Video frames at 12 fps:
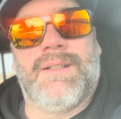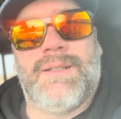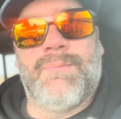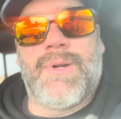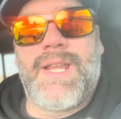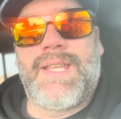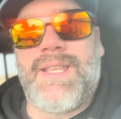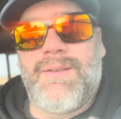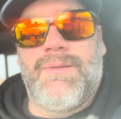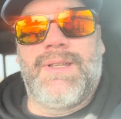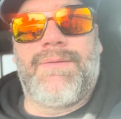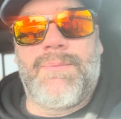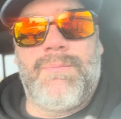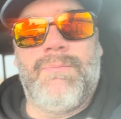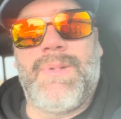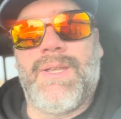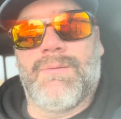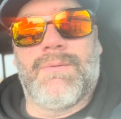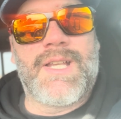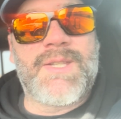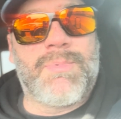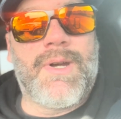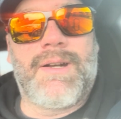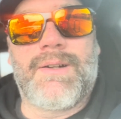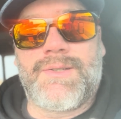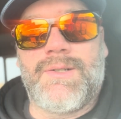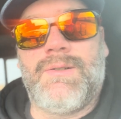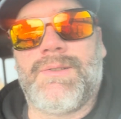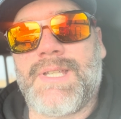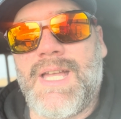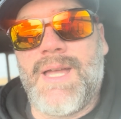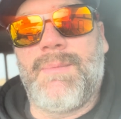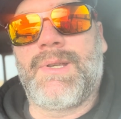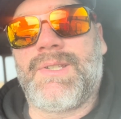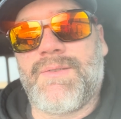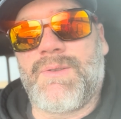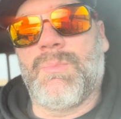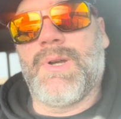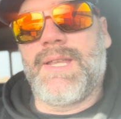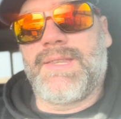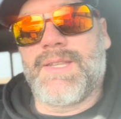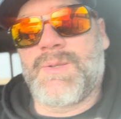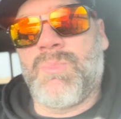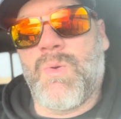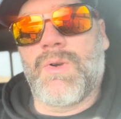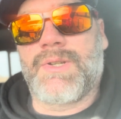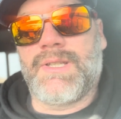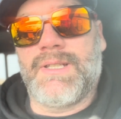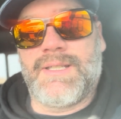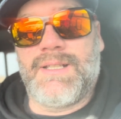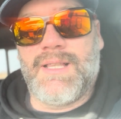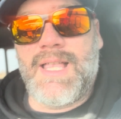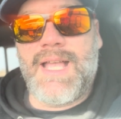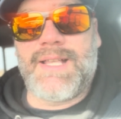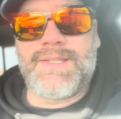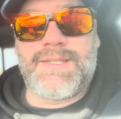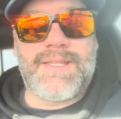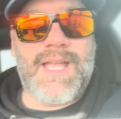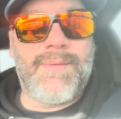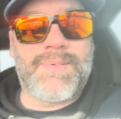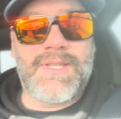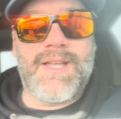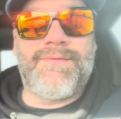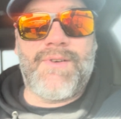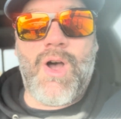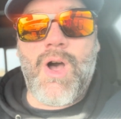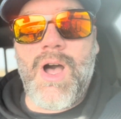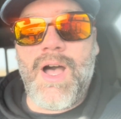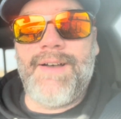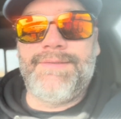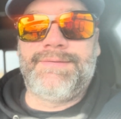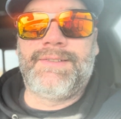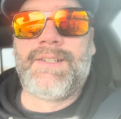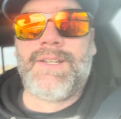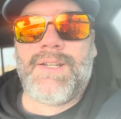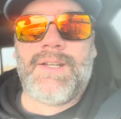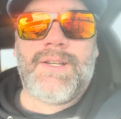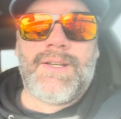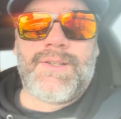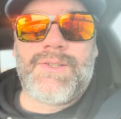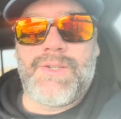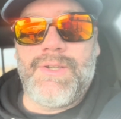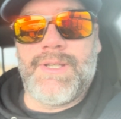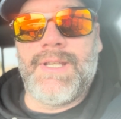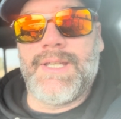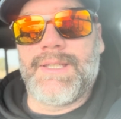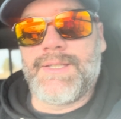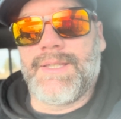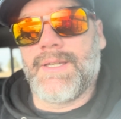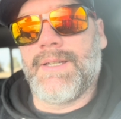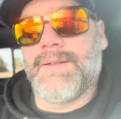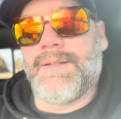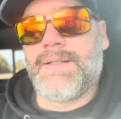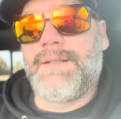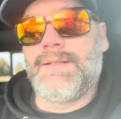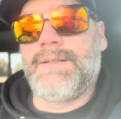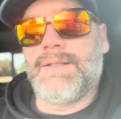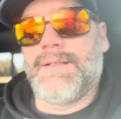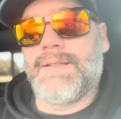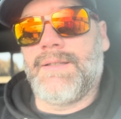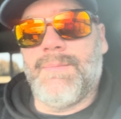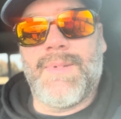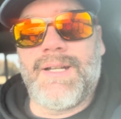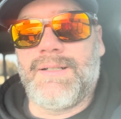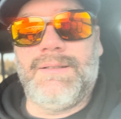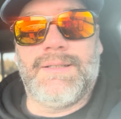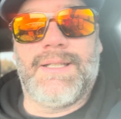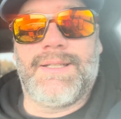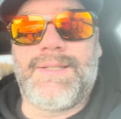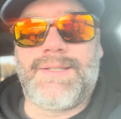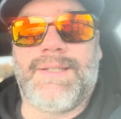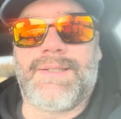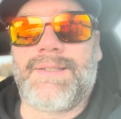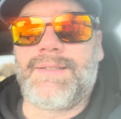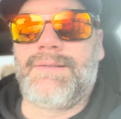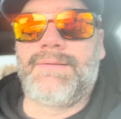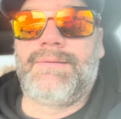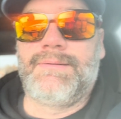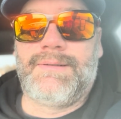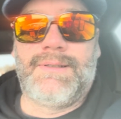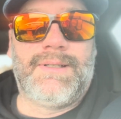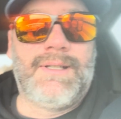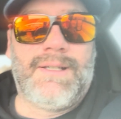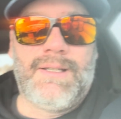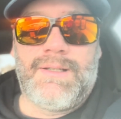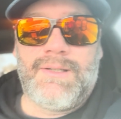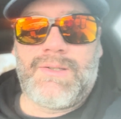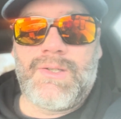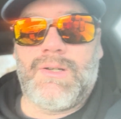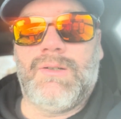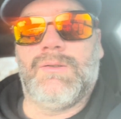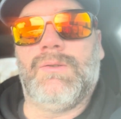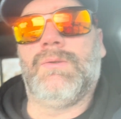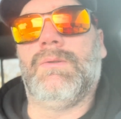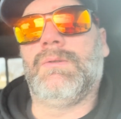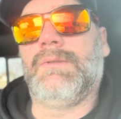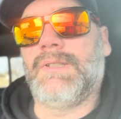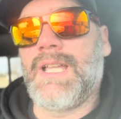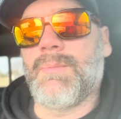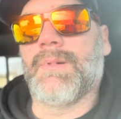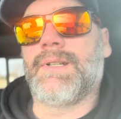And braking, we'd have to be in respirators the whole time, because you have to break this porcelain glass type stuff off so you can get to the metal, and it's just so labor